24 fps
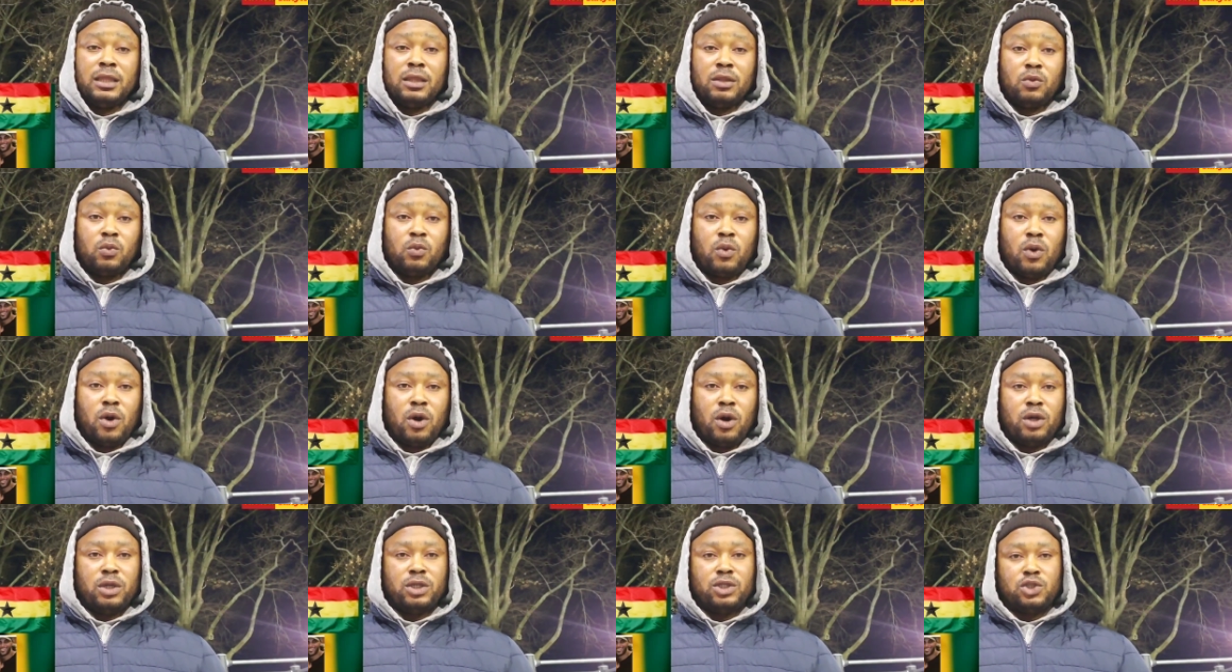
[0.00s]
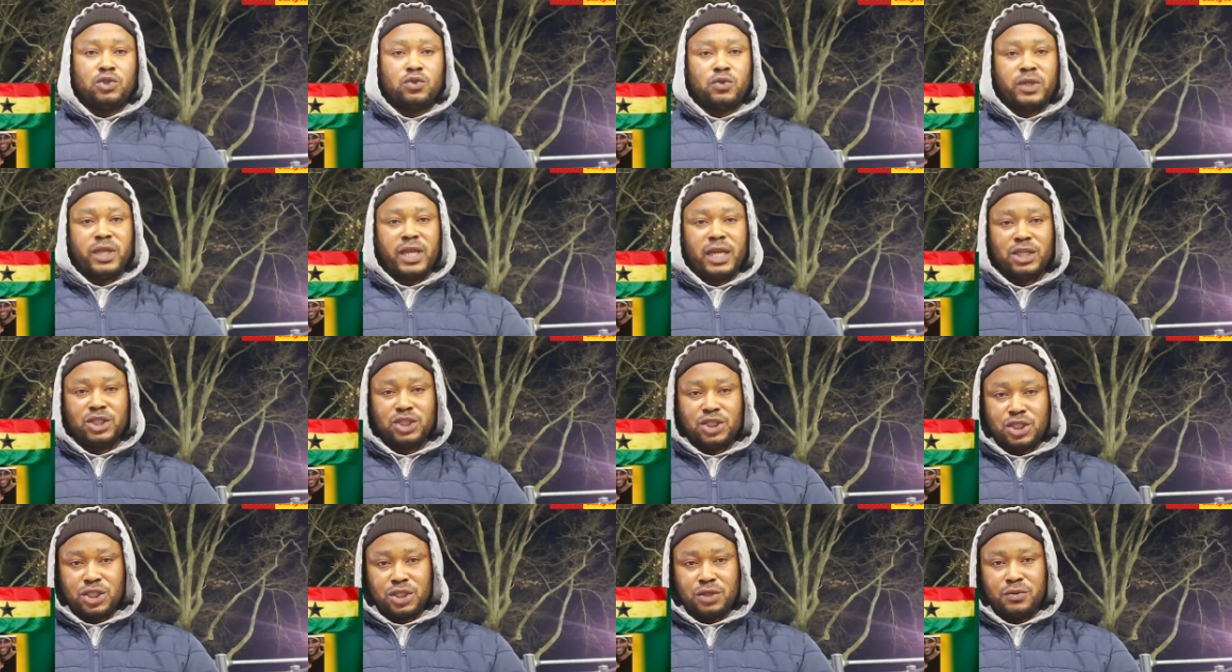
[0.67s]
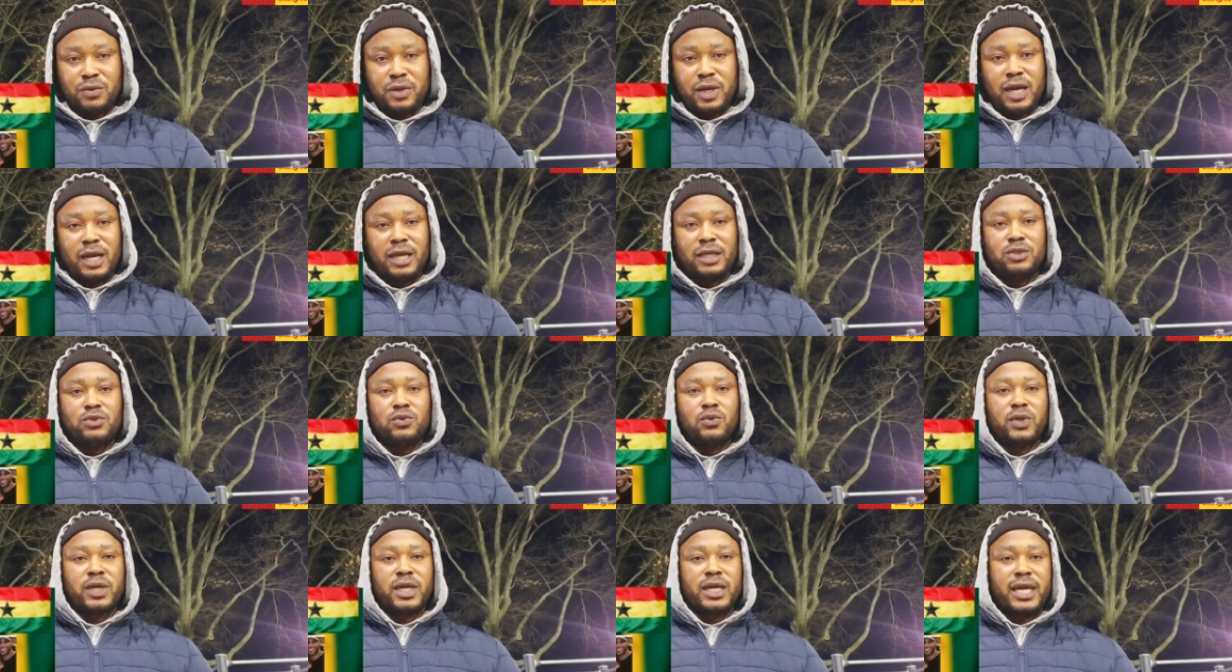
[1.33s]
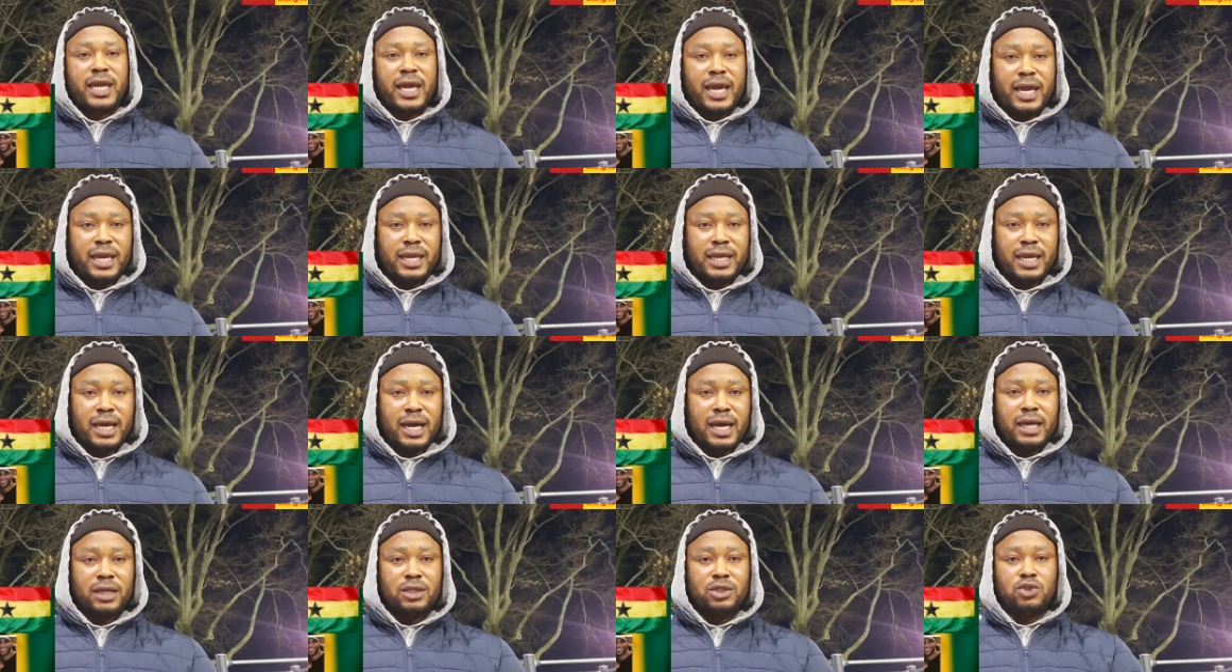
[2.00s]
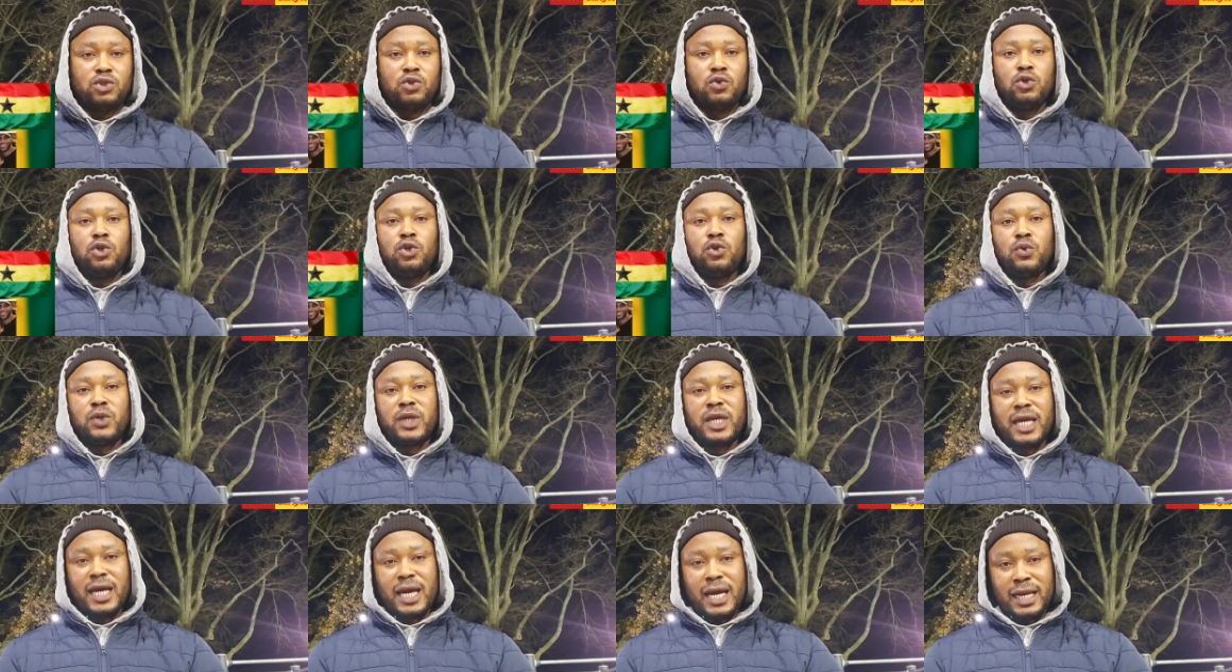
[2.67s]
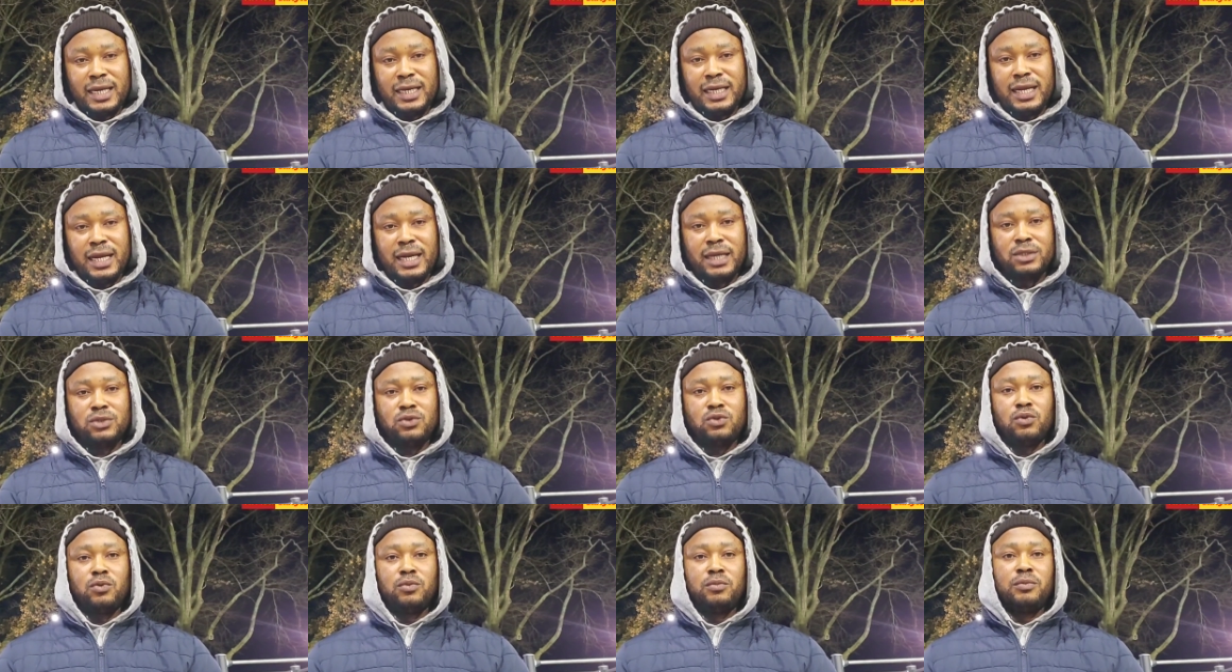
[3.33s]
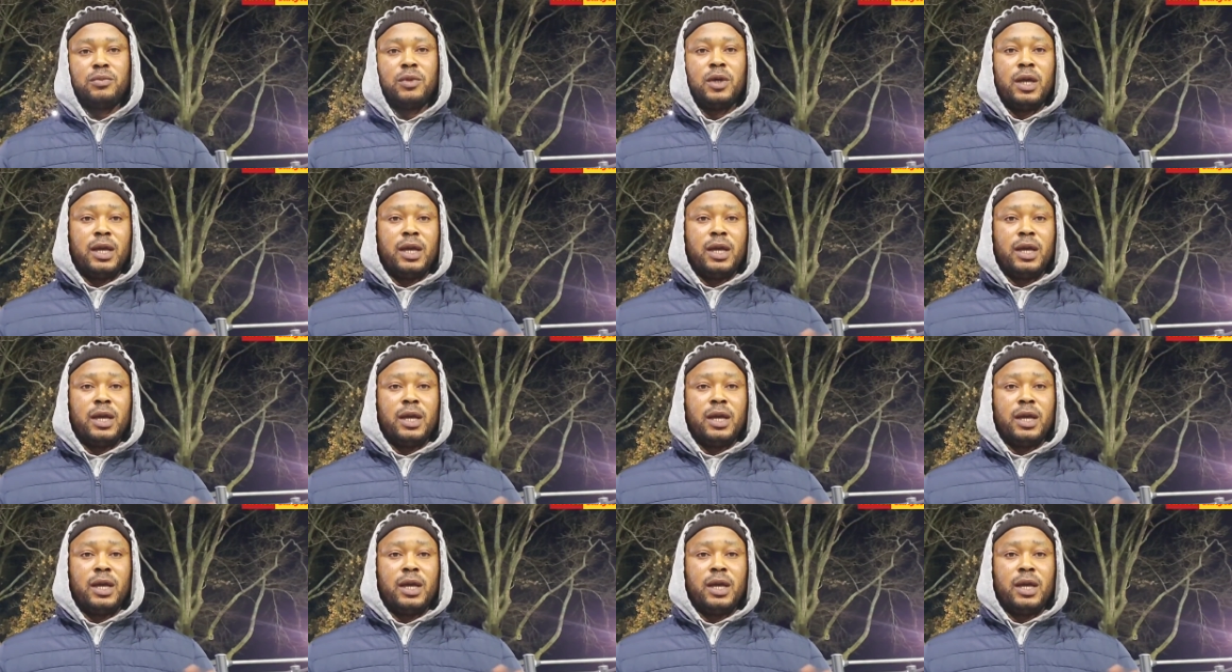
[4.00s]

the world to Nigeria, to Kenya, to Uganda, to